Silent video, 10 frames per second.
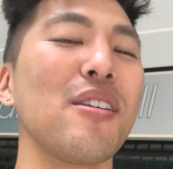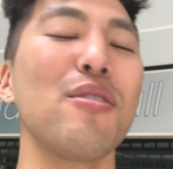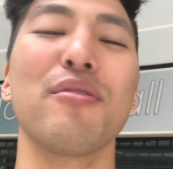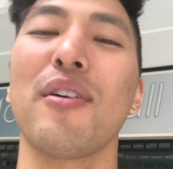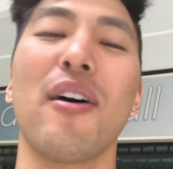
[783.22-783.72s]

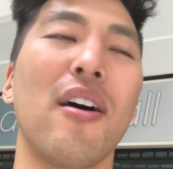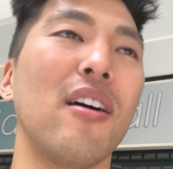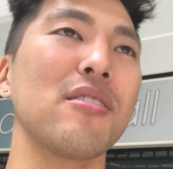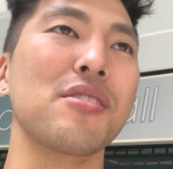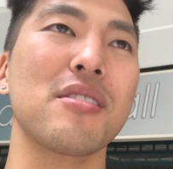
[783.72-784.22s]

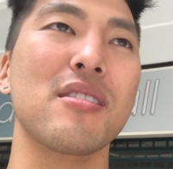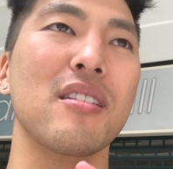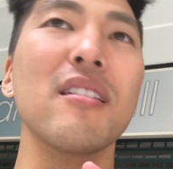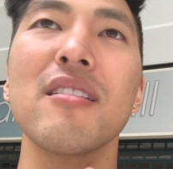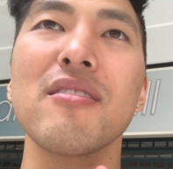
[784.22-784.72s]
Overall, just
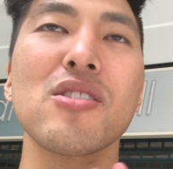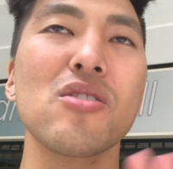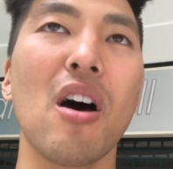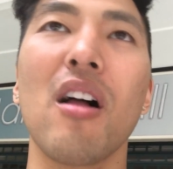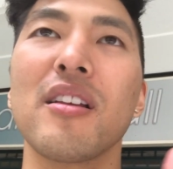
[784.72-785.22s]

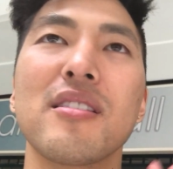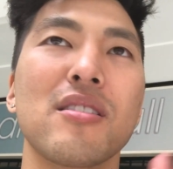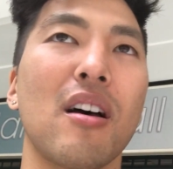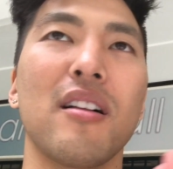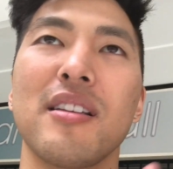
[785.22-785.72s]
solid
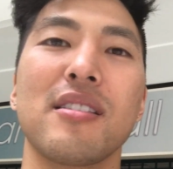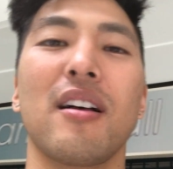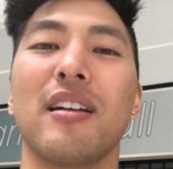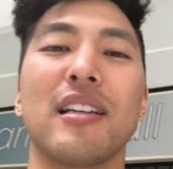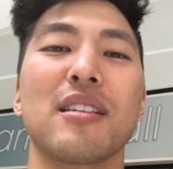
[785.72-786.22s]

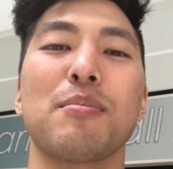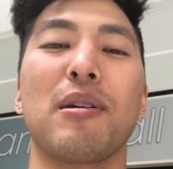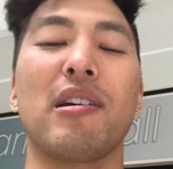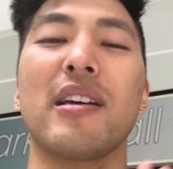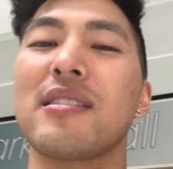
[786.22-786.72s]

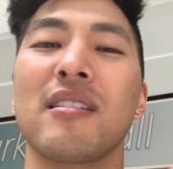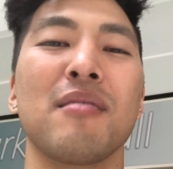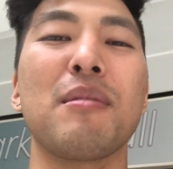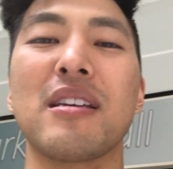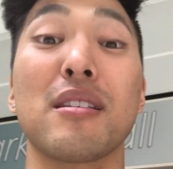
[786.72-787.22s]
experience, and
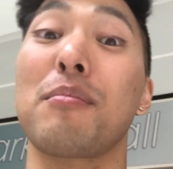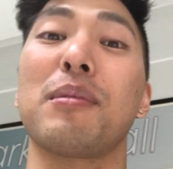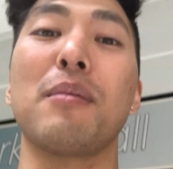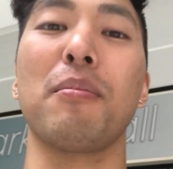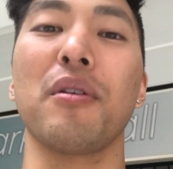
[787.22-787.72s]
amazing
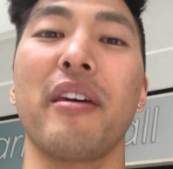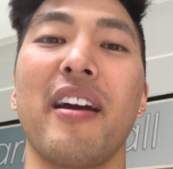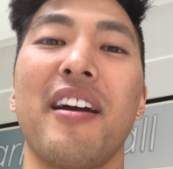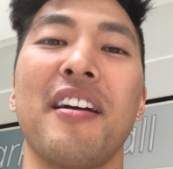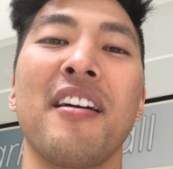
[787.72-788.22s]
people
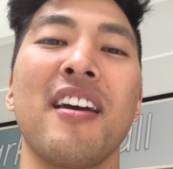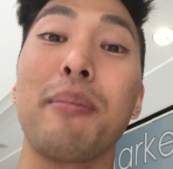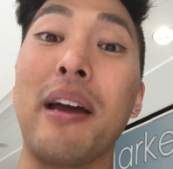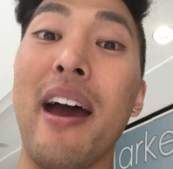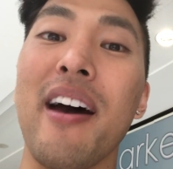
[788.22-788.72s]
there.
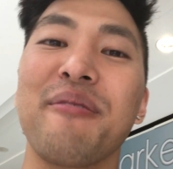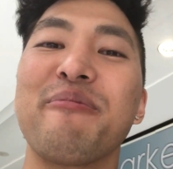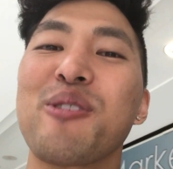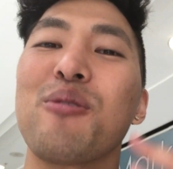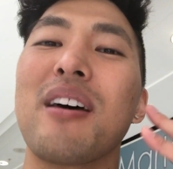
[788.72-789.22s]
But yeah,
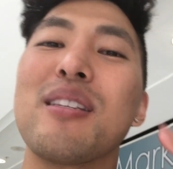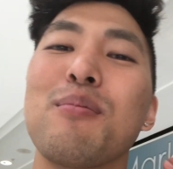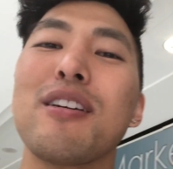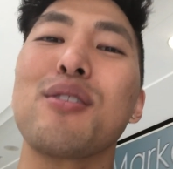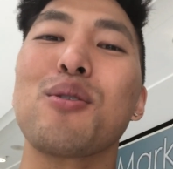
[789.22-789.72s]
so that's
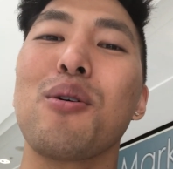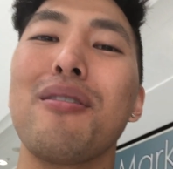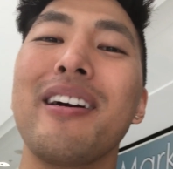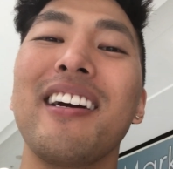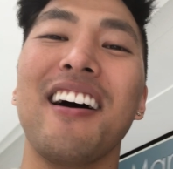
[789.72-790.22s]
my
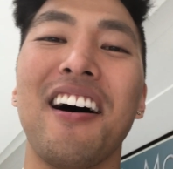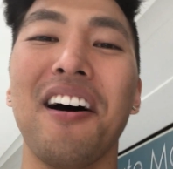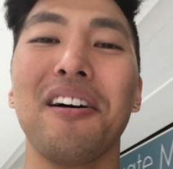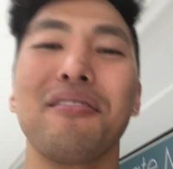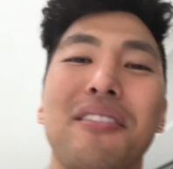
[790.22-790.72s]
story
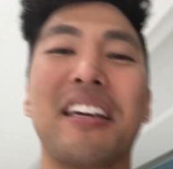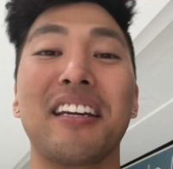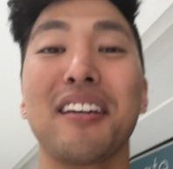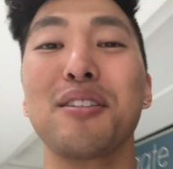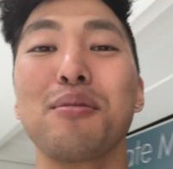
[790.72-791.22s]
of
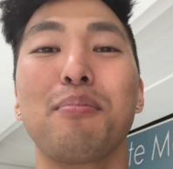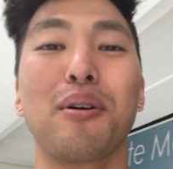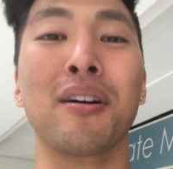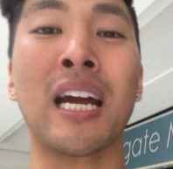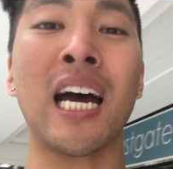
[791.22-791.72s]
getting into
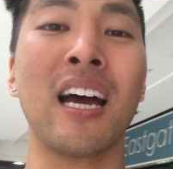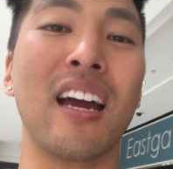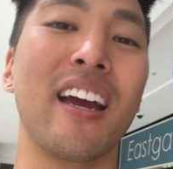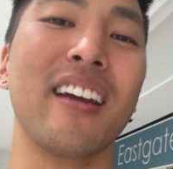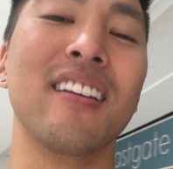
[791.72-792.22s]

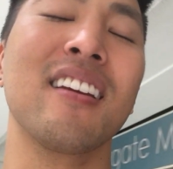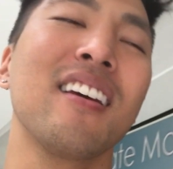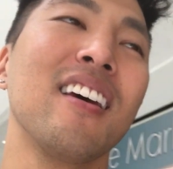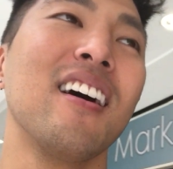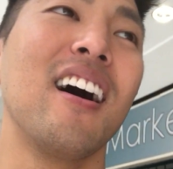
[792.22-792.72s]
Berghain.
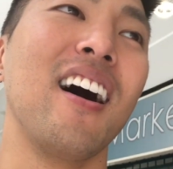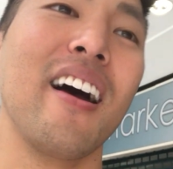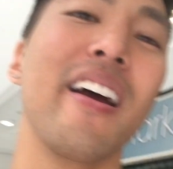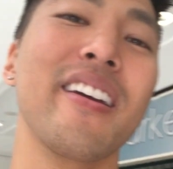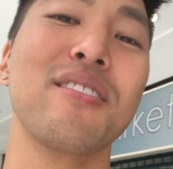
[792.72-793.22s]

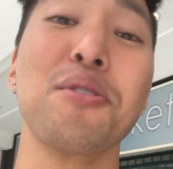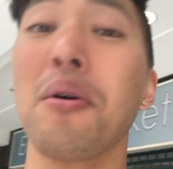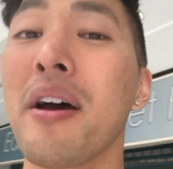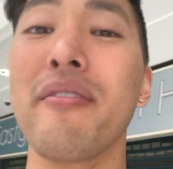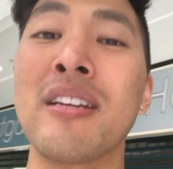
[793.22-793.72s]
I
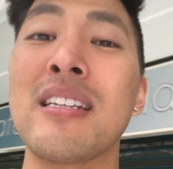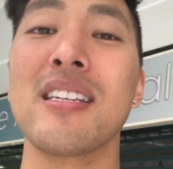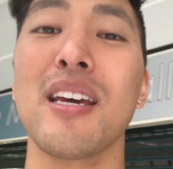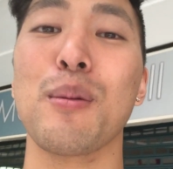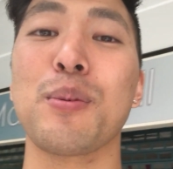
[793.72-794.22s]
don't have any
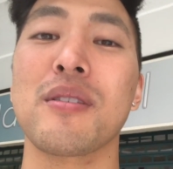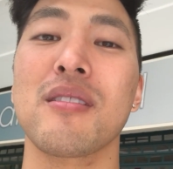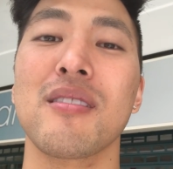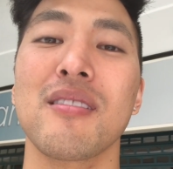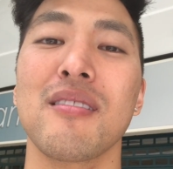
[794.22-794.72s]

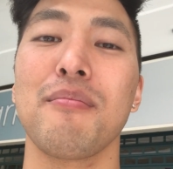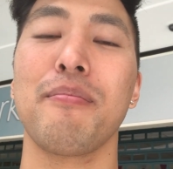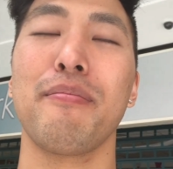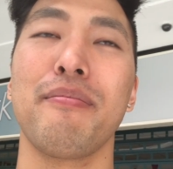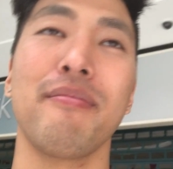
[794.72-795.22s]
tips
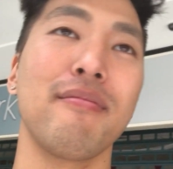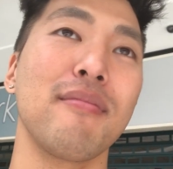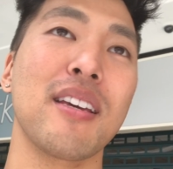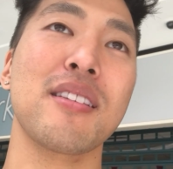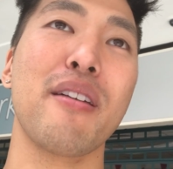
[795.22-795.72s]

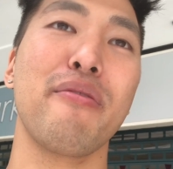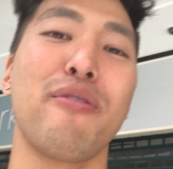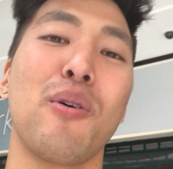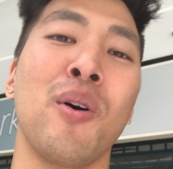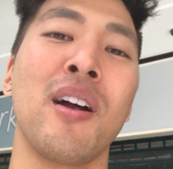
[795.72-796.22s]
except
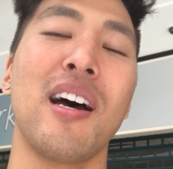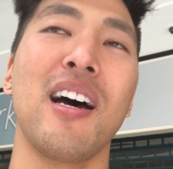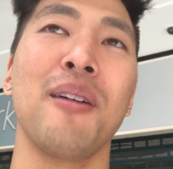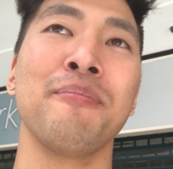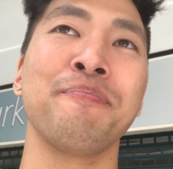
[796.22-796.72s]
for
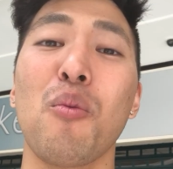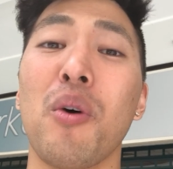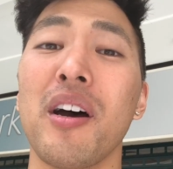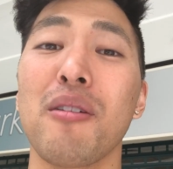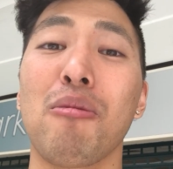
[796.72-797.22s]

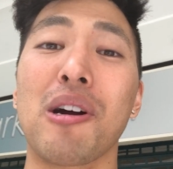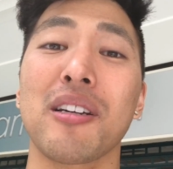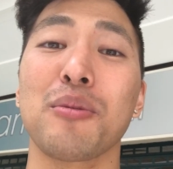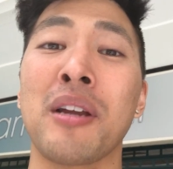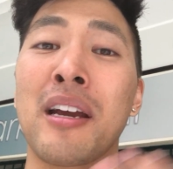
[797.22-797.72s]
what
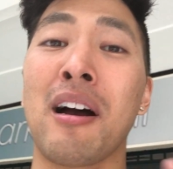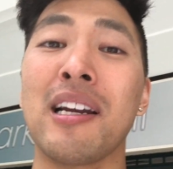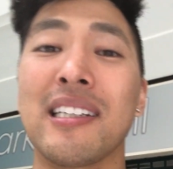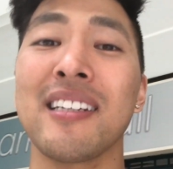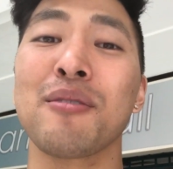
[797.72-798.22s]
worked when I
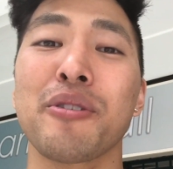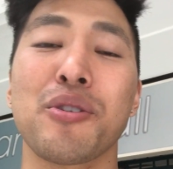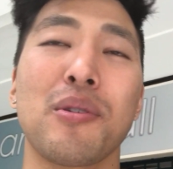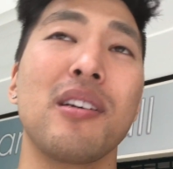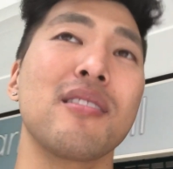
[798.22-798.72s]
got in,
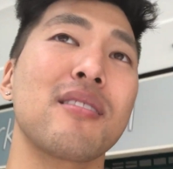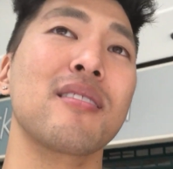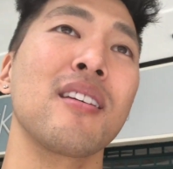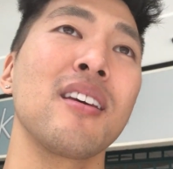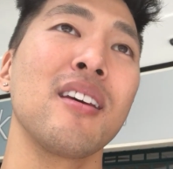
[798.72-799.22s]
which
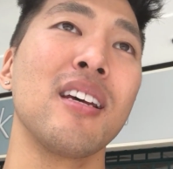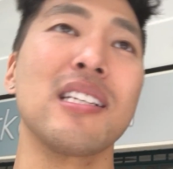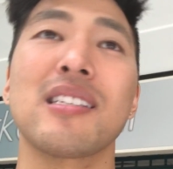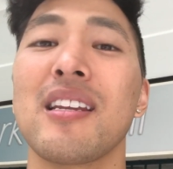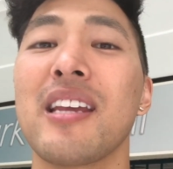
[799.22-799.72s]
was
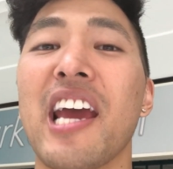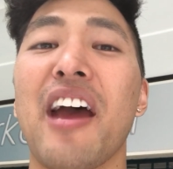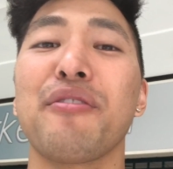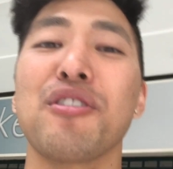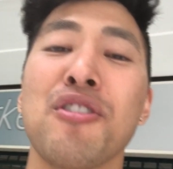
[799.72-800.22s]
Sunday
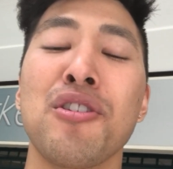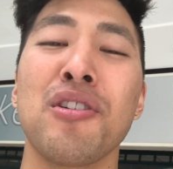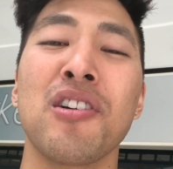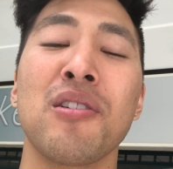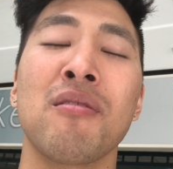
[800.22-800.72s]

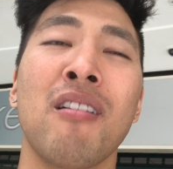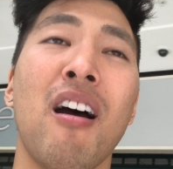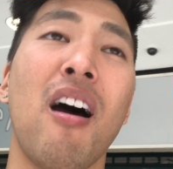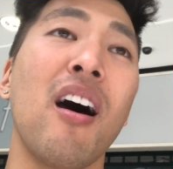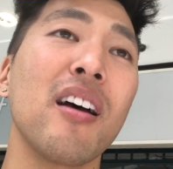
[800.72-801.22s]
afternoon,
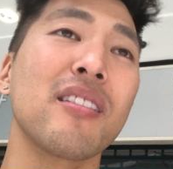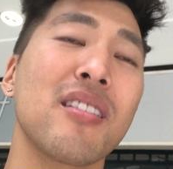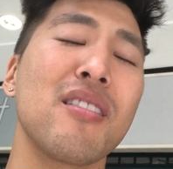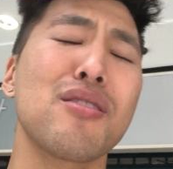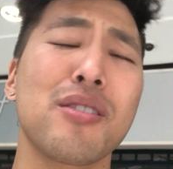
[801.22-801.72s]

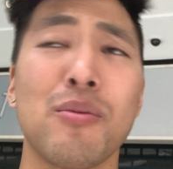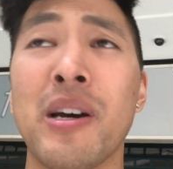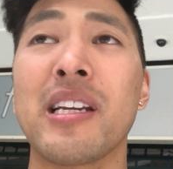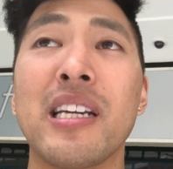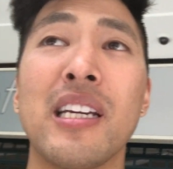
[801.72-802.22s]
hot,
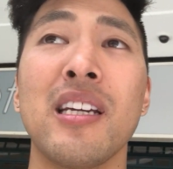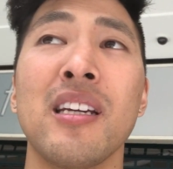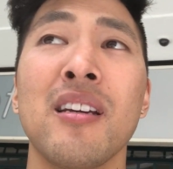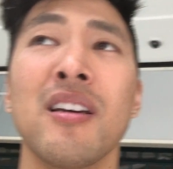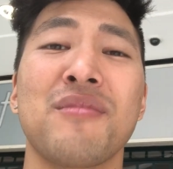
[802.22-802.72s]

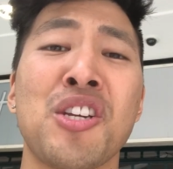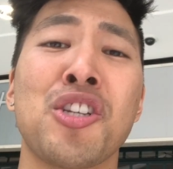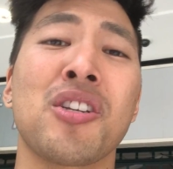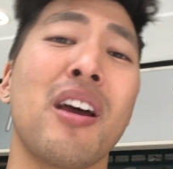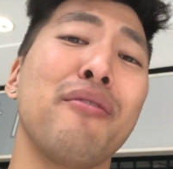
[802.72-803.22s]
sweaty,
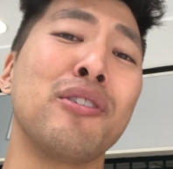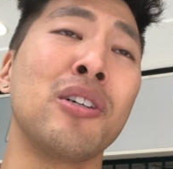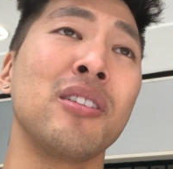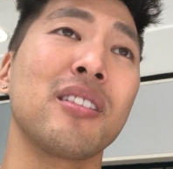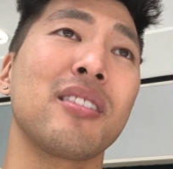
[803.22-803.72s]

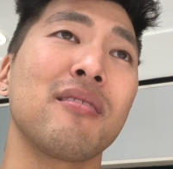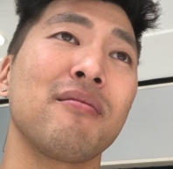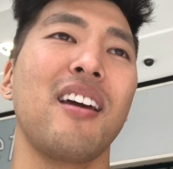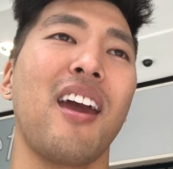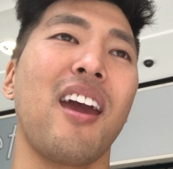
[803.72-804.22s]
disheveled,
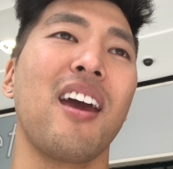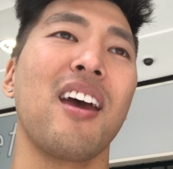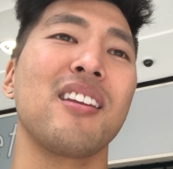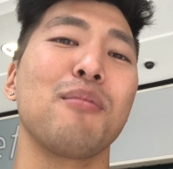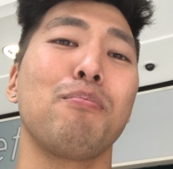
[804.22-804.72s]

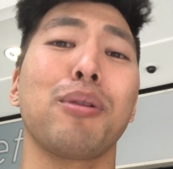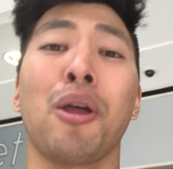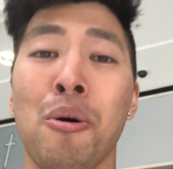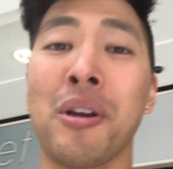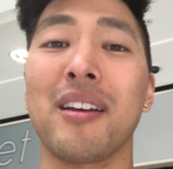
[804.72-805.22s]
and
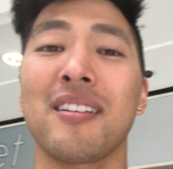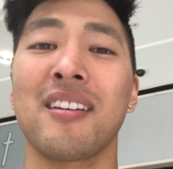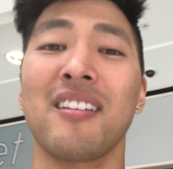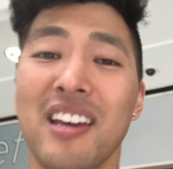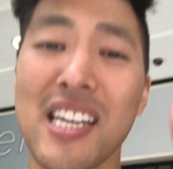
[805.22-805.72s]
bloated.
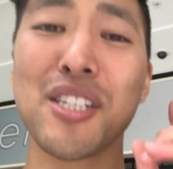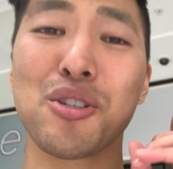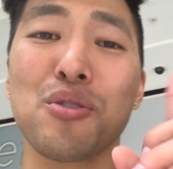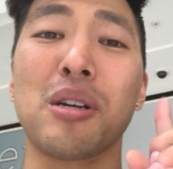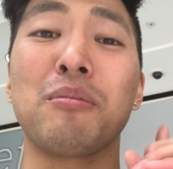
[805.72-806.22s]

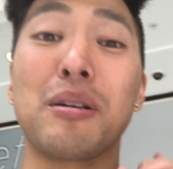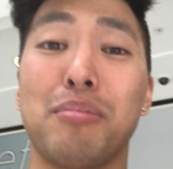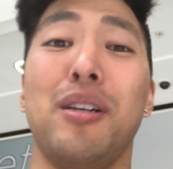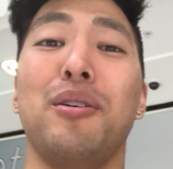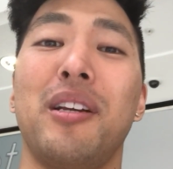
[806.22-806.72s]
Extremely
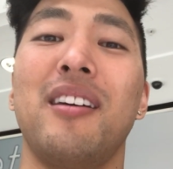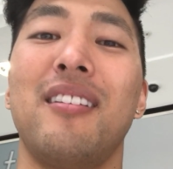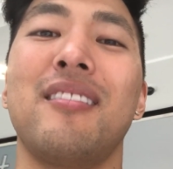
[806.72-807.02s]
bloated.